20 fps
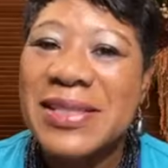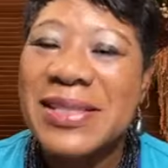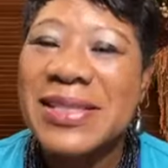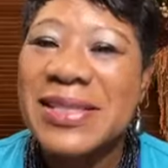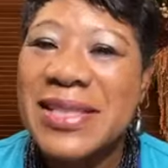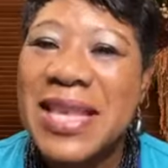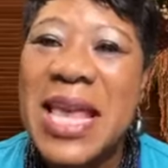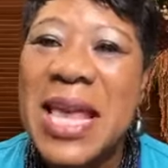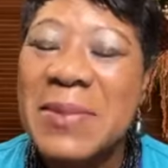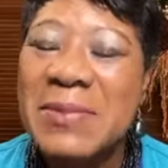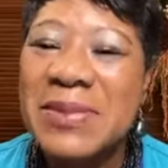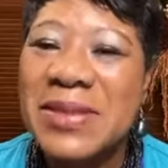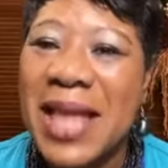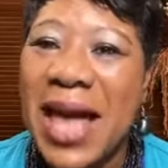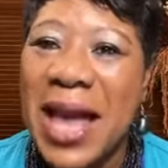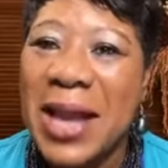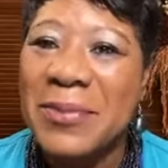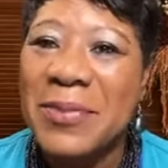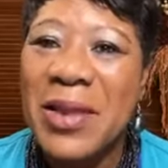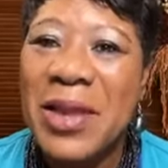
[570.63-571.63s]
It seems
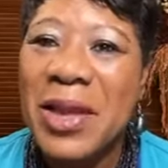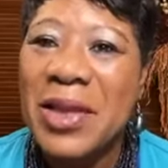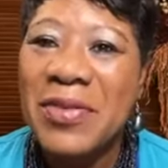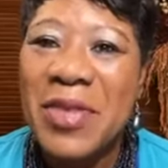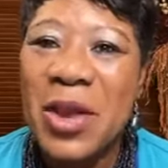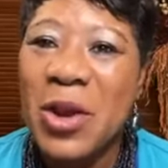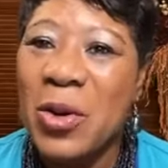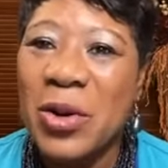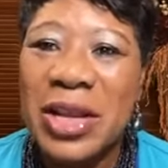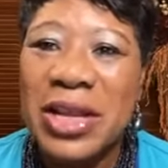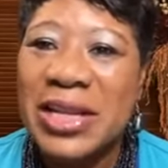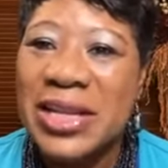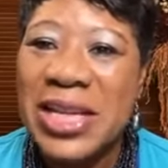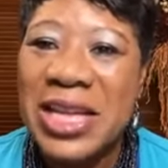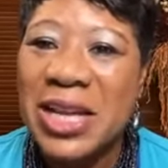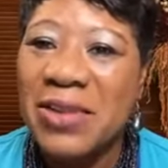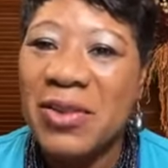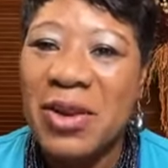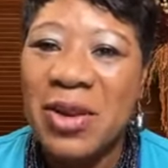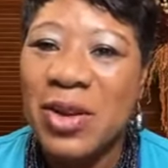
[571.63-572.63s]
like they're going to
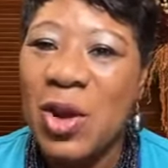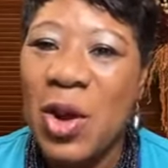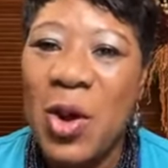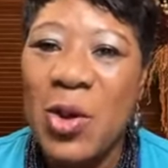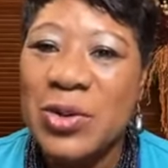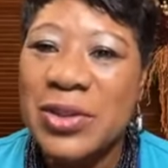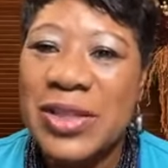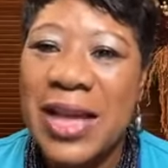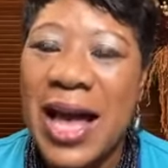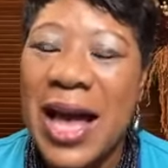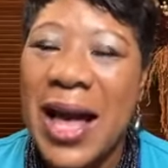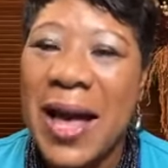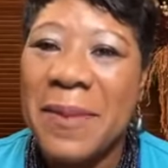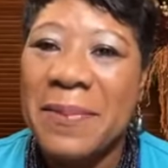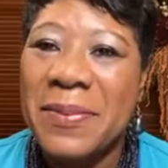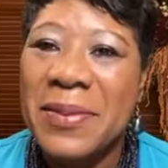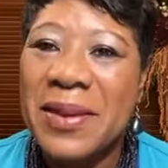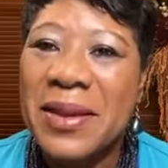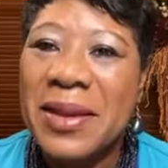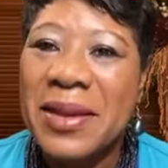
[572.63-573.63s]
live a long
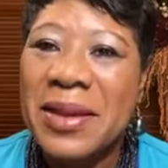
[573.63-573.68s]
time.